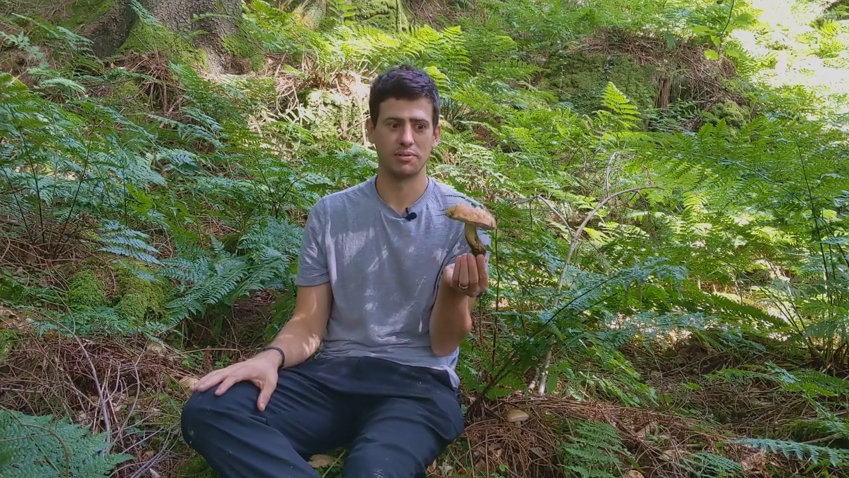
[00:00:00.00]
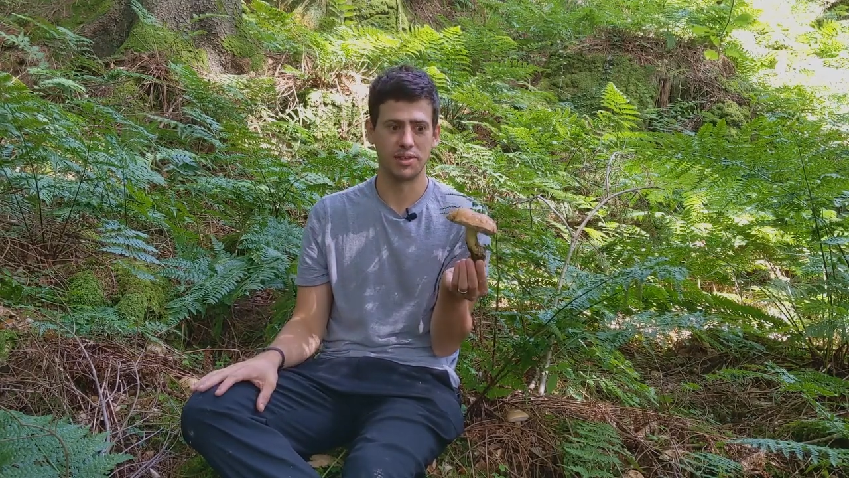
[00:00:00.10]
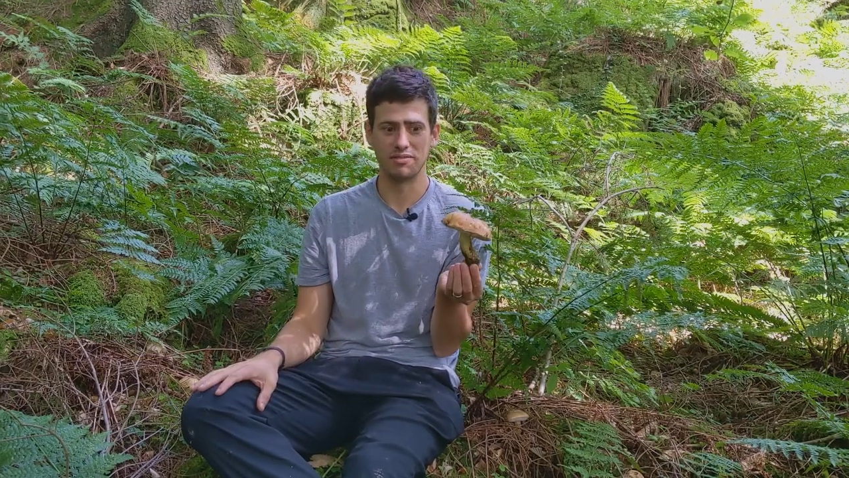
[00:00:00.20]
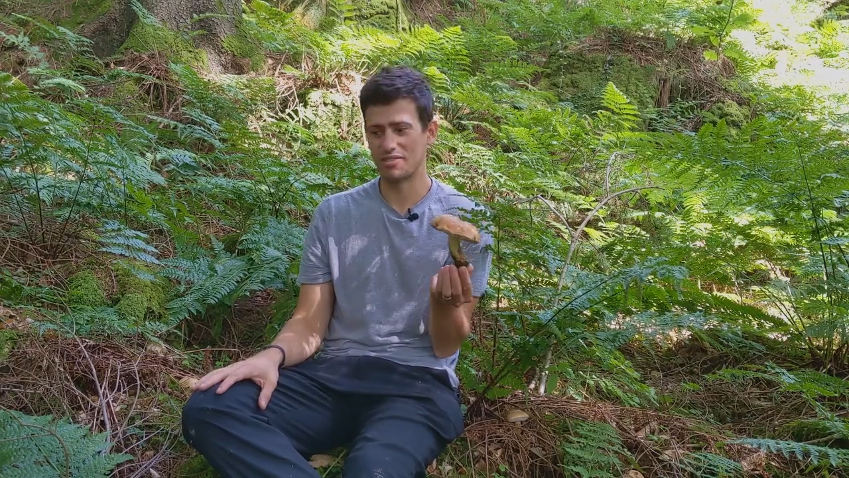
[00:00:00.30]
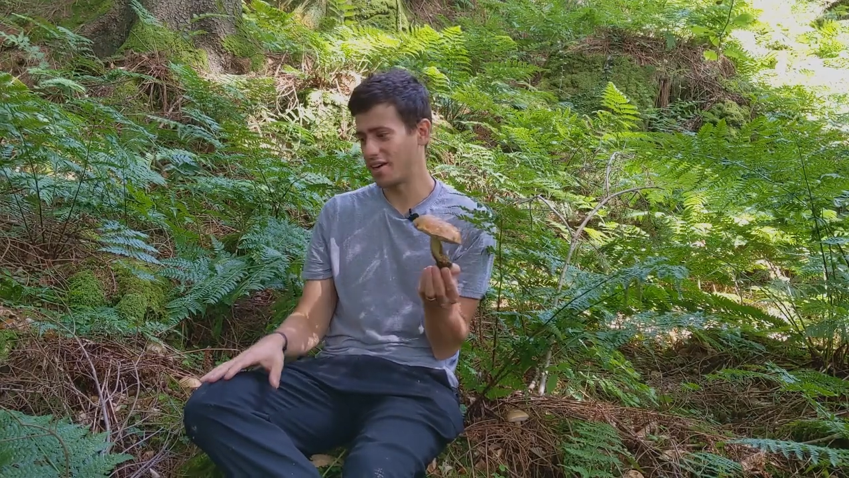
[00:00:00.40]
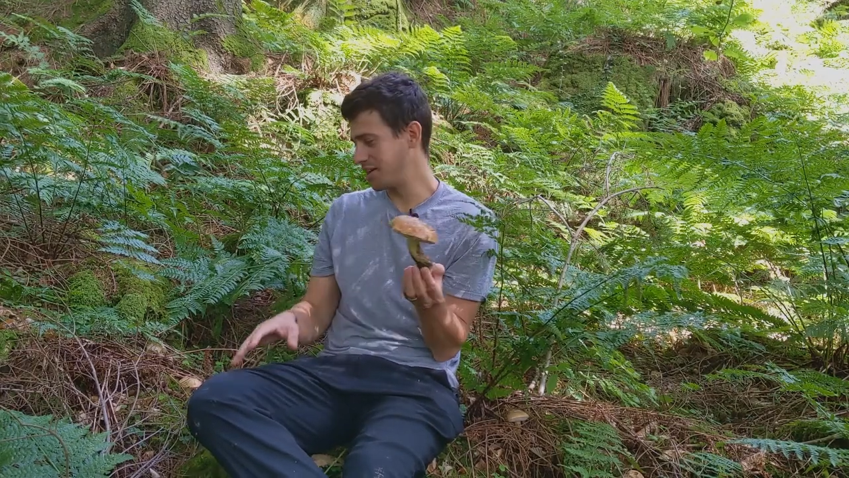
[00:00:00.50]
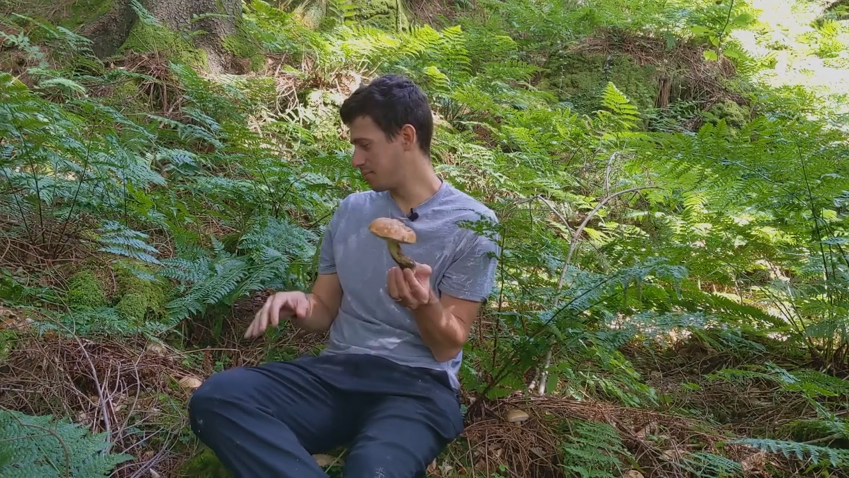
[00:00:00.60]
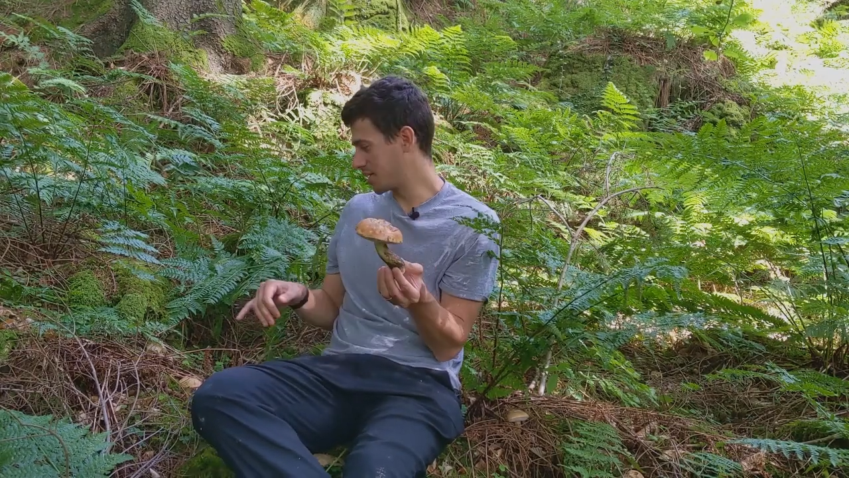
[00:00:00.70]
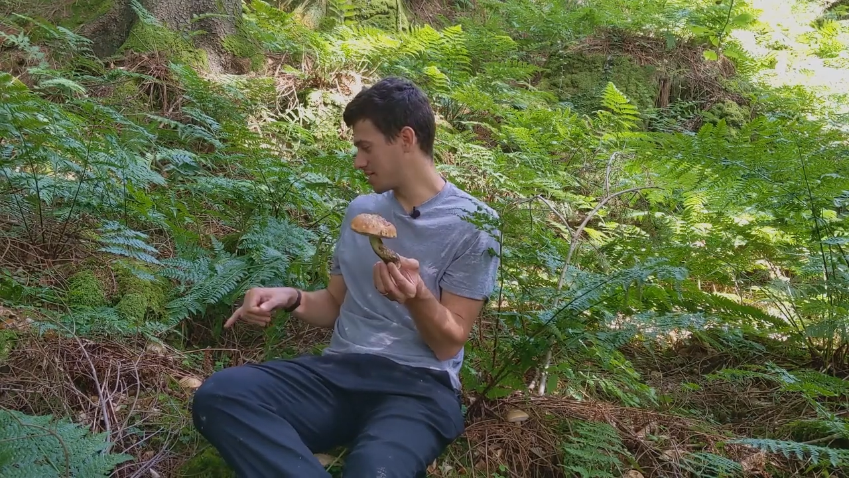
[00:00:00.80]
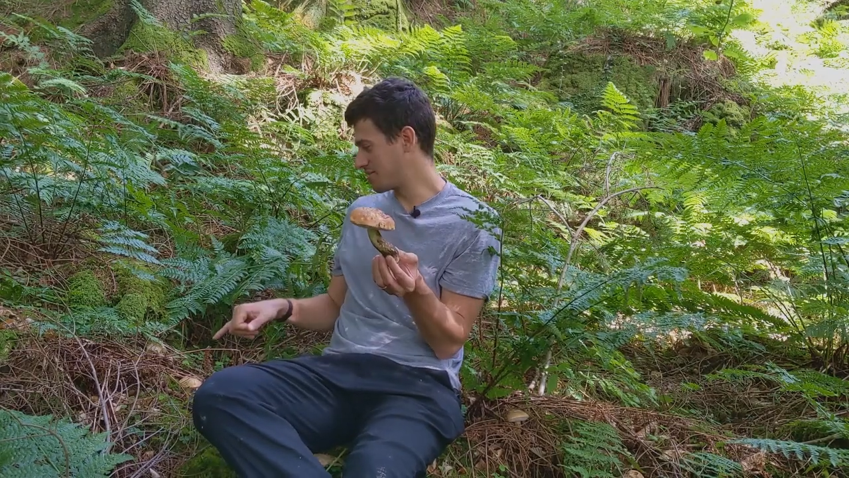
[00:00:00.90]
when you find,
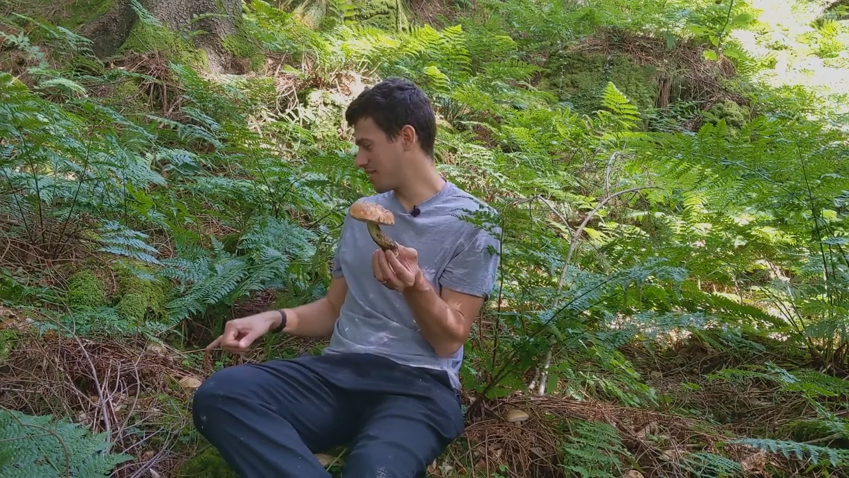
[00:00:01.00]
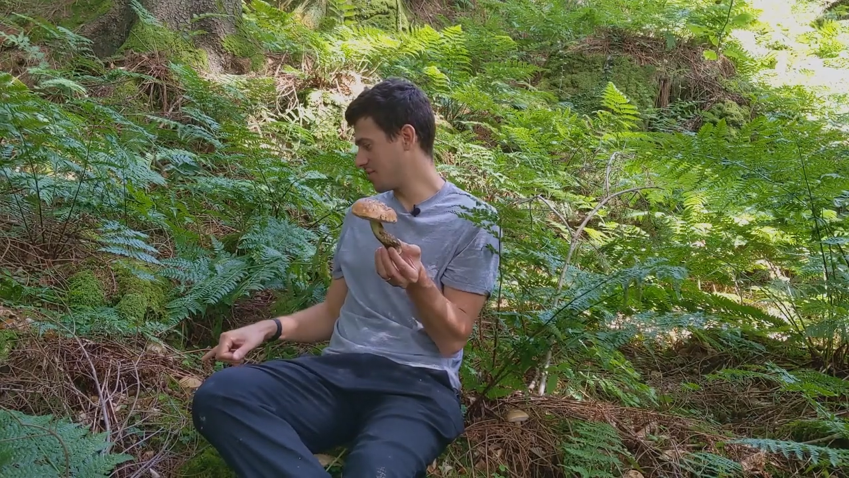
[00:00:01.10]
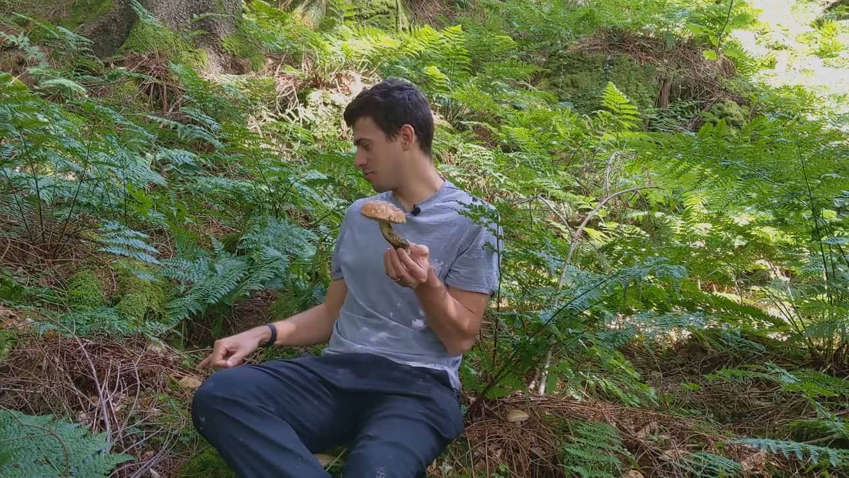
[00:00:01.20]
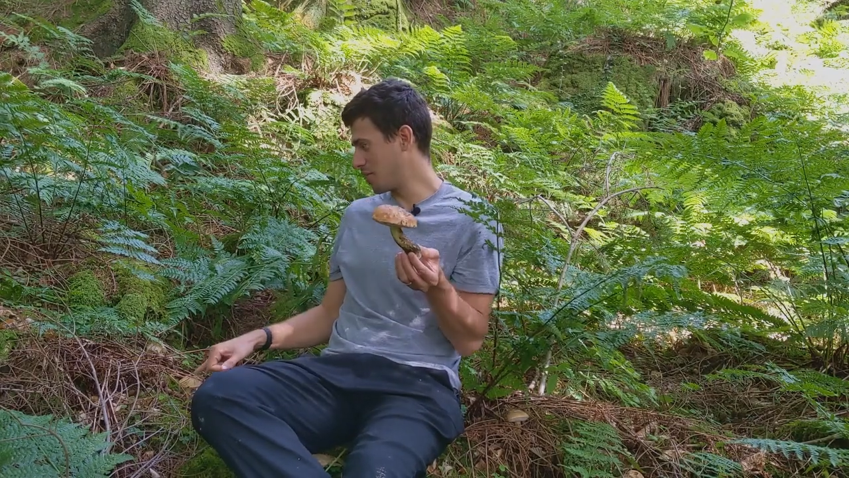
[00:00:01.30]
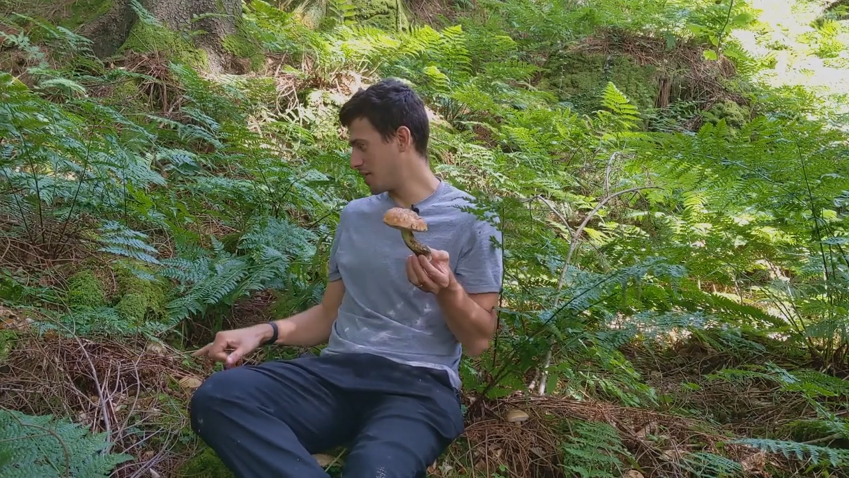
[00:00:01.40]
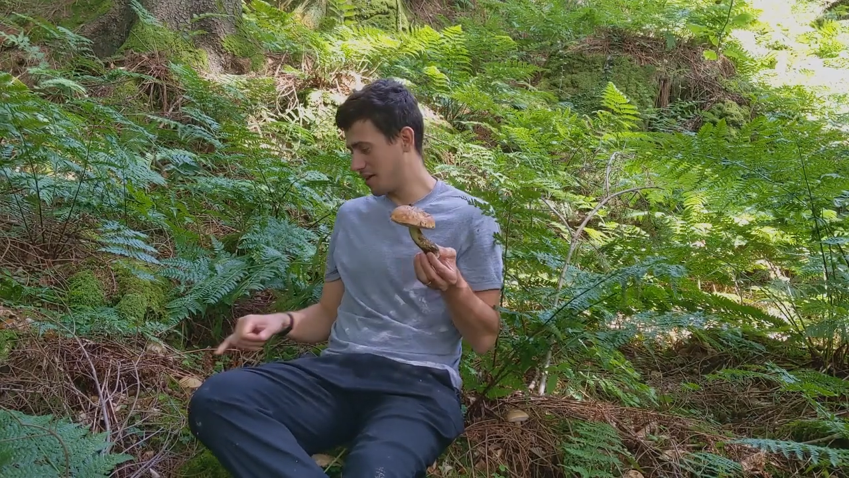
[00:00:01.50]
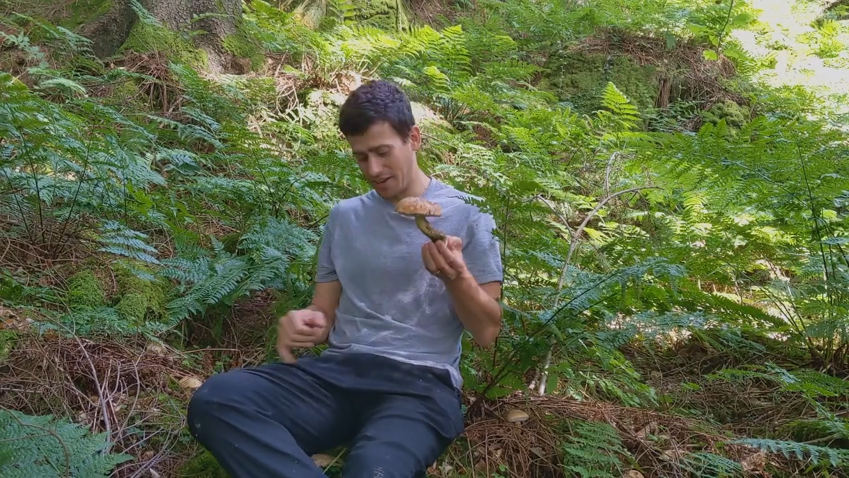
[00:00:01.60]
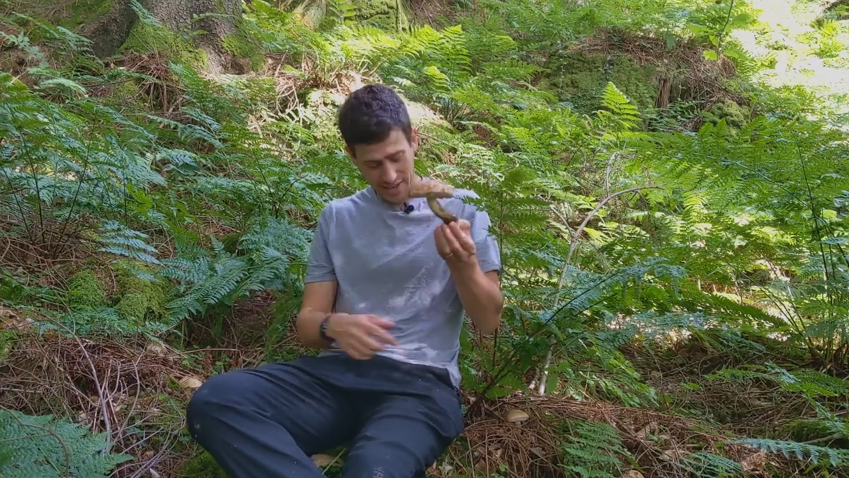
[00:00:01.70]
because I found one down